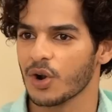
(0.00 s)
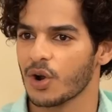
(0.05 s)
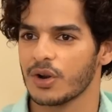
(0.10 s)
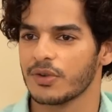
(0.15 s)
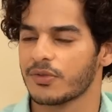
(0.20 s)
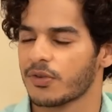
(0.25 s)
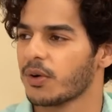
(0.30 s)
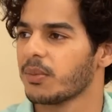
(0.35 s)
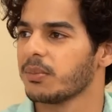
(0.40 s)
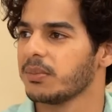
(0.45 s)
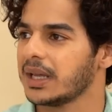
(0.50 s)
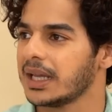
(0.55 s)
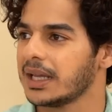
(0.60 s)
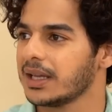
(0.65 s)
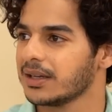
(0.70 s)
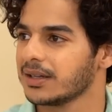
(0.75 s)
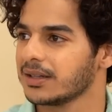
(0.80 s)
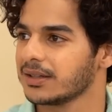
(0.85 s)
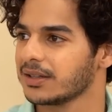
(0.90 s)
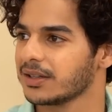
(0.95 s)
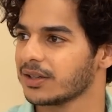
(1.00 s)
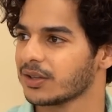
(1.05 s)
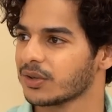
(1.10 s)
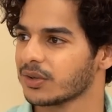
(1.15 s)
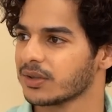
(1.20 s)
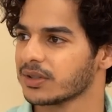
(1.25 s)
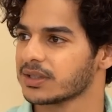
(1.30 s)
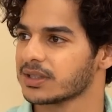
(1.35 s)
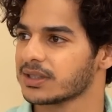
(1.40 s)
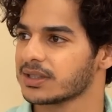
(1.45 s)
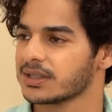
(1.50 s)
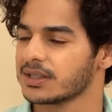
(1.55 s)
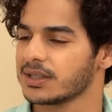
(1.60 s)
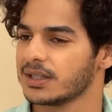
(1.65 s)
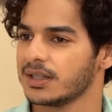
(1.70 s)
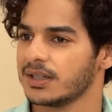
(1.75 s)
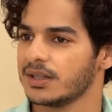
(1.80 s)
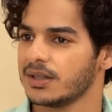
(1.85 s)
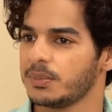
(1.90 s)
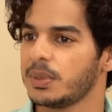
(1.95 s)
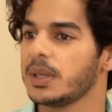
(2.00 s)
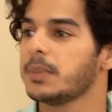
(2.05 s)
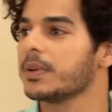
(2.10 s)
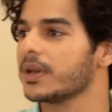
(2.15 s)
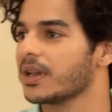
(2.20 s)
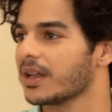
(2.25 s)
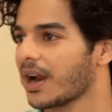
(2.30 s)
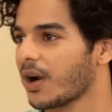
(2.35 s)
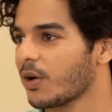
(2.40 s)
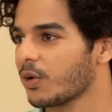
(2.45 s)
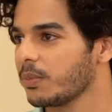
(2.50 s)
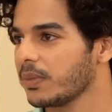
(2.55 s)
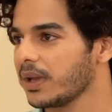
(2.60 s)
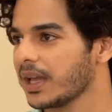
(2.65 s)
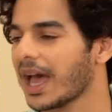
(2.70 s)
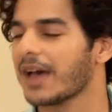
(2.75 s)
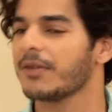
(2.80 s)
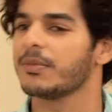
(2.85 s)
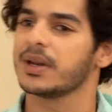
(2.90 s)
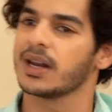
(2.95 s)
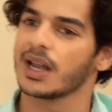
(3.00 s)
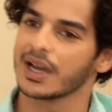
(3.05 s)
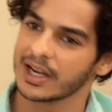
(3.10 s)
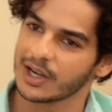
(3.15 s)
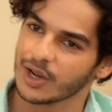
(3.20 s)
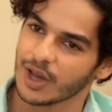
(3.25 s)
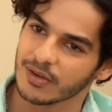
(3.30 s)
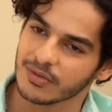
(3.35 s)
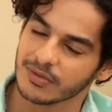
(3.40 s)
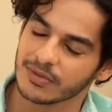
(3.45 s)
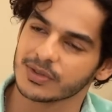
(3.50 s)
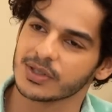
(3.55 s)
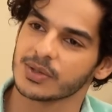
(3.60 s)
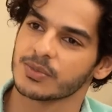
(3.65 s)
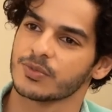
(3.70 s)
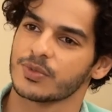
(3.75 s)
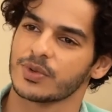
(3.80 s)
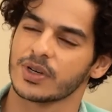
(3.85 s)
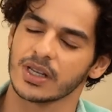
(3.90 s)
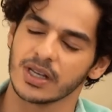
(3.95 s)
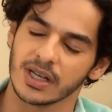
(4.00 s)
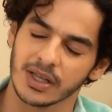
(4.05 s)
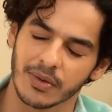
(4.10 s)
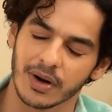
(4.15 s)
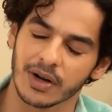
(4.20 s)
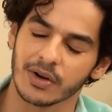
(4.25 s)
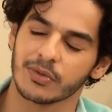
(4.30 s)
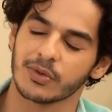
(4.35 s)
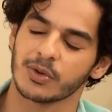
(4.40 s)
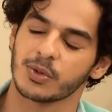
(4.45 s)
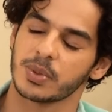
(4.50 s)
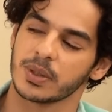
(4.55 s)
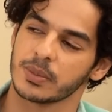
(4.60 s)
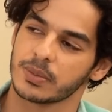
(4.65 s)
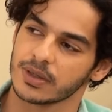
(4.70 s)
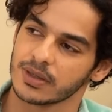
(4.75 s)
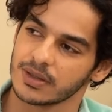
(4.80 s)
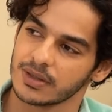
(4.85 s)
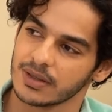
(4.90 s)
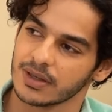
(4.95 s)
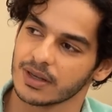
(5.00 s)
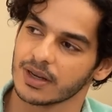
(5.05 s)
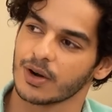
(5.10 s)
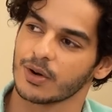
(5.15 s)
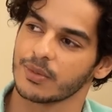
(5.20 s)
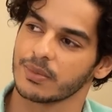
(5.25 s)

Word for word: all from me. You know, it's people around me. I've been lucky to have some really wonderful people around